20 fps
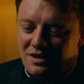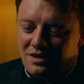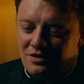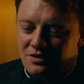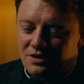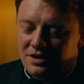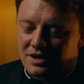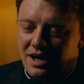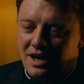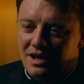
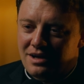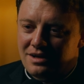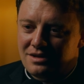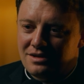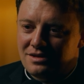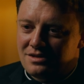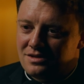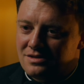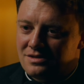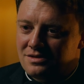look at
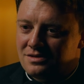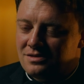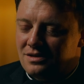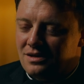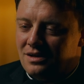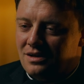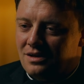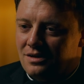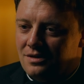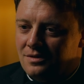it is
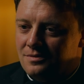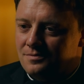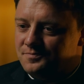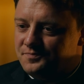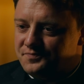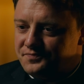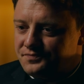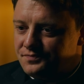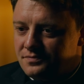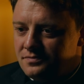
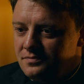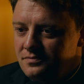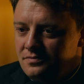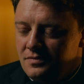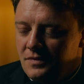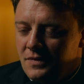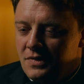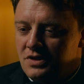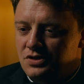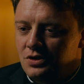
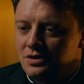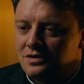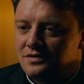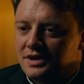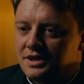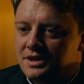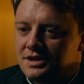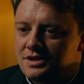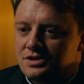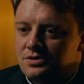sort of
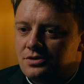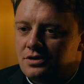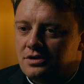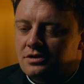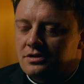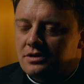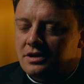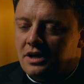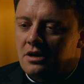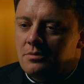any
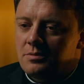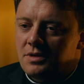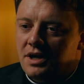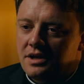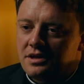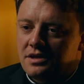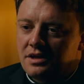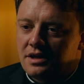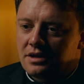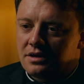historical account, but
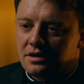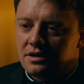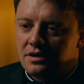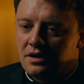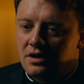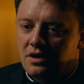I think